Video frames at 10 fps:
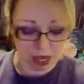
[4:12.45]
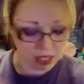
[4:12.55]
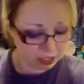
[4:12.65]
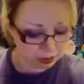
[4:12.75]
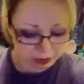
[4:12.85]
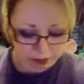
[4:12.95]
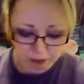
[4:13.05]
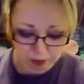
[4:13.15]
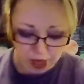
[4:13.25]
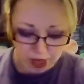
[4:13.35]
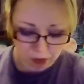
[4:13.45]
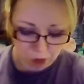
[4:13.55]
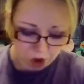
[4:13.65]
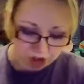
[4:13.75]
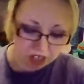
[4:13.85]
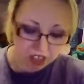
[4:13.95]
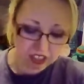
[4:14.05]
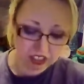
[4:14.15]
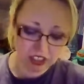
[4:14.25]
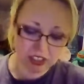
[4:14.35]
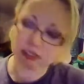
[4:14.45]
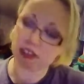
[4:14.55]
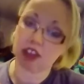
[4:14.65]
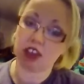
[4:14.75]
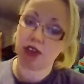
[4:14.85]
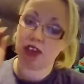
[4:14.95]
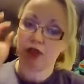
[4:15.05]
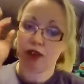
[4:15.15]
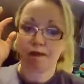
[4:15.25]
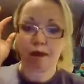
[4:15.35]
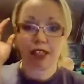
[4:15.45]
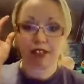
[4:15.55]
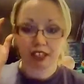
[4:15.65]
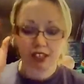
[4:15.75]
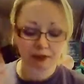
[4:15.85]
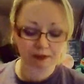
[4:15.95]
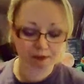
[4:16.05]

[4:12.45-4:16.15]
But anyway, what I like is that they're in the red bandana,